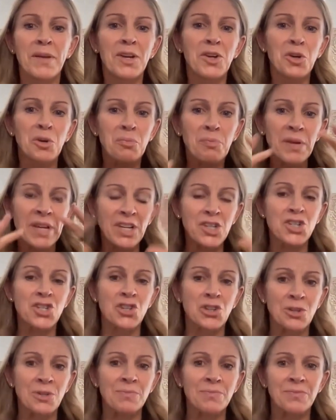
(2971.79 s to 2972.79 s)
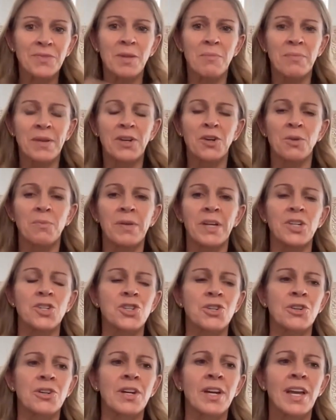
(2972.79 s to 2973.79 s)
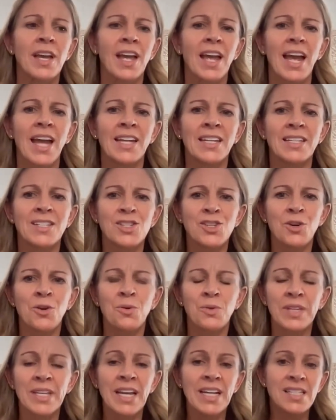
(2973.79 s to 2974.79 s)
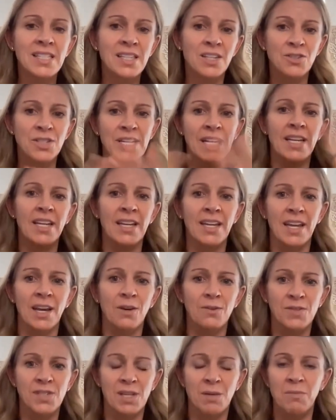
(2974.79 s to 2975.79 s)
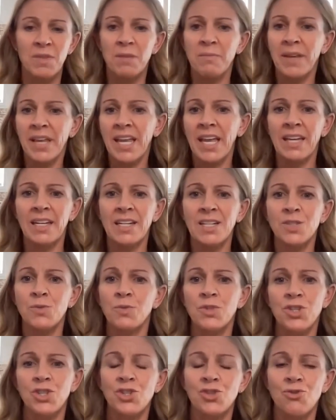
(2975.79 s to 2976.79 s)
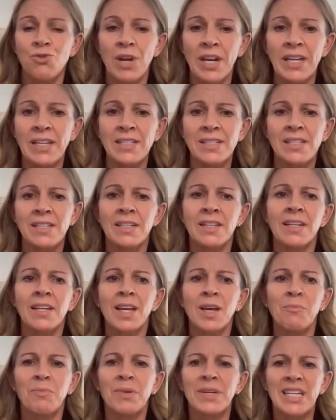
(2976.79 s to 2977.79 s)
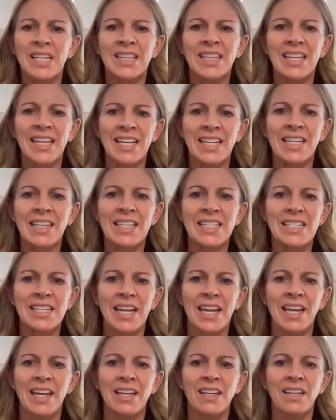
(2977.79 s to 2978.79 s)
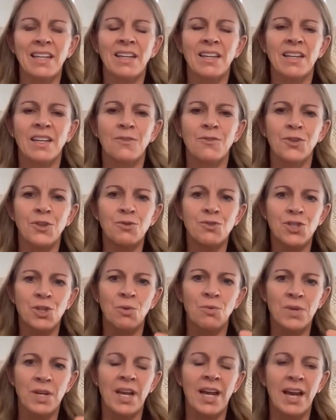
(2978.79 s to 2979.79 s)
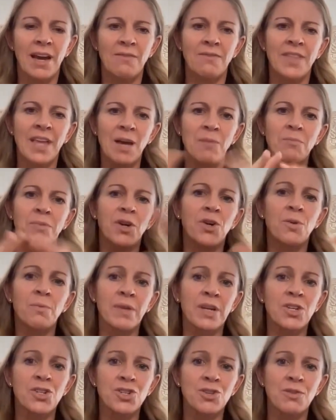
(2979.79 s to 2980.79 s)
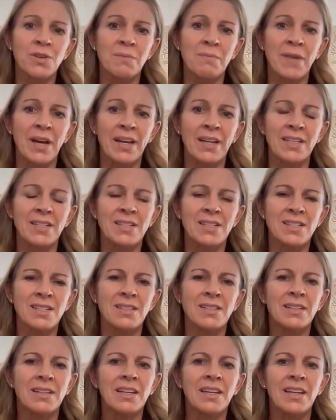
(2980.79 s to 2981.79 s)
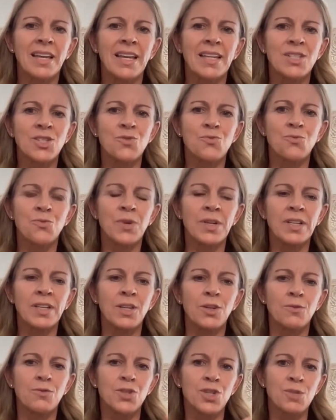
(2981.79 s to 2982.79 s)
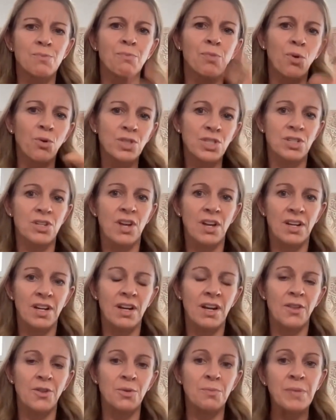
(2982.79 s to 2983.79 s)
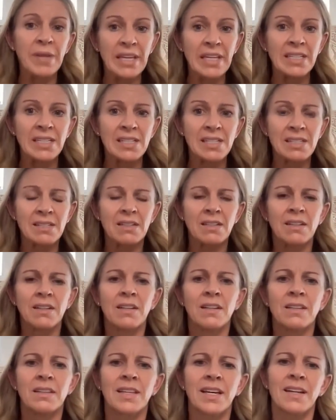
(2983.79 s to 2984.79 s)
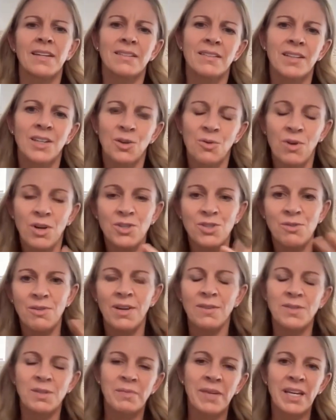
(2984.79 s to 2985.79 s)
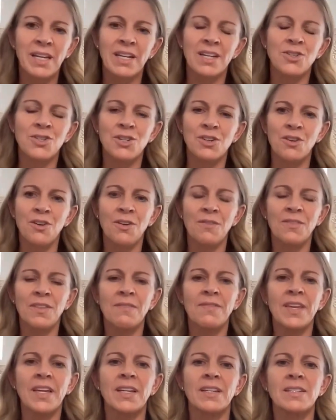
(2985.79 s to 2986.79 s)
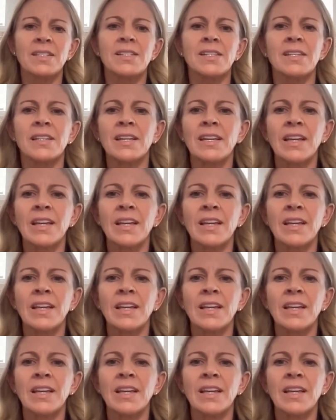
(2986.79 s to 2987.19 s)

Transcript: bigger picture, the bigger picture. And so yes, they're taking care of some of the mechanics, which is great, but at the end of the day, if you don't have that bigger picture in mind, mm -hmm. it's really you've just bolted on another piece that you also have to manage and all the things.